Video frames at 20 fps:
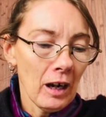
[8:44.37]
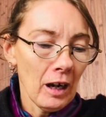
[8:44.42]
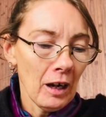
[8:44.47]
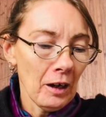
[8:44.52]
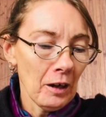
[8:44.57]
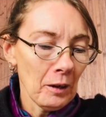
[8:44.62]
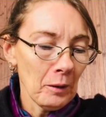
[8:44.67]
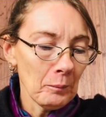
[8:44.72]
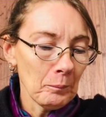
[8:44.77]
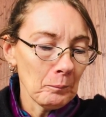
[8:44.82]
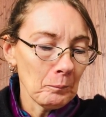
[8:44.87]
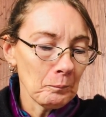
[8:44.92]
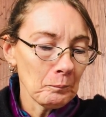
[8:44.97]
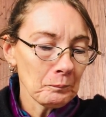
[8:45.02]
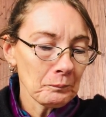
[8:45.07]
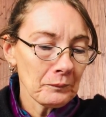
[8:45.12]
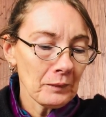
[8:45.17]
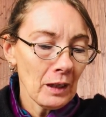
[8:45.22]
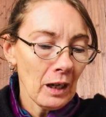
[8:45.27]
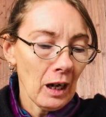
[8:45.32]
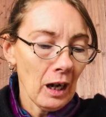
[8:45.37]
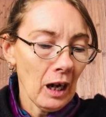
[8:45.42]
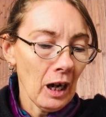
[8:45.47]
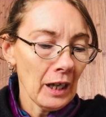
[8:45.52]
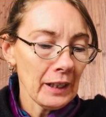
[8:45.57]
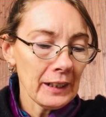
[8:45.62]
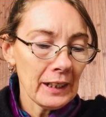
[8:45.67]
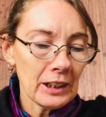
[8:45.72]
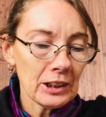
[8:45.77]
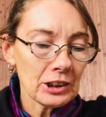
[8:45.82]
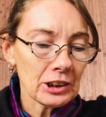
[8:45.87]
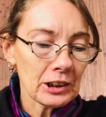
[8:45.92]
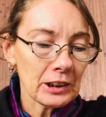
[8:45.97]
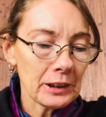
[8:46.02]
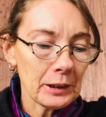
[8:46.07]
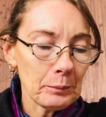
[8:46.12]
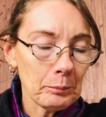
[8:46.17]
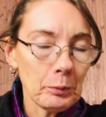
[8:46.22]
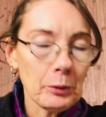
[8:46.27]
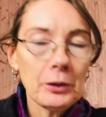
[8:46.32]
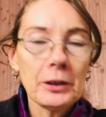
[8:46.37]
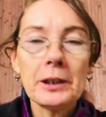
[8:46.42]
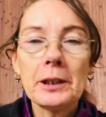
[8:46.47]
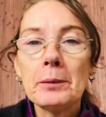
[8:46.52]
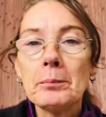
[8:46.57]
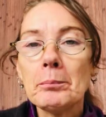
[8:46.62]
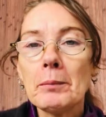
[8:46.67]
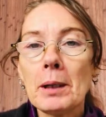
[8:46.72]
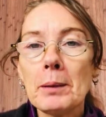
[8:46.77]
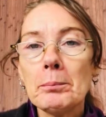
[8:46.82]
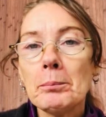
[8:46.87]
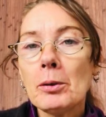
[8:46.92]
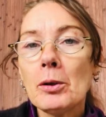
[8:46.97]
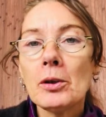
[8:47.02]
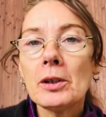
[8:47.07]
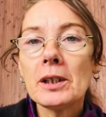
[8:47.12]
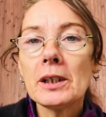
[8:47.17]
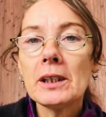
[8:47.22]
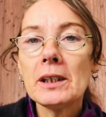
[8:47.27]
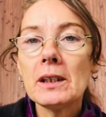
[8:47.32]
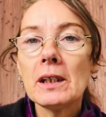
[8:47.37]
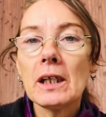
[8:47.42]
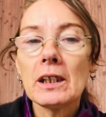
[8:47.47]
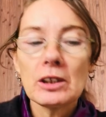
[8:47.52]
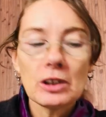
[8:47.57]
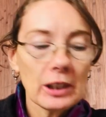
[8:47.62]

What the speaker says: I actually put it in my pocket,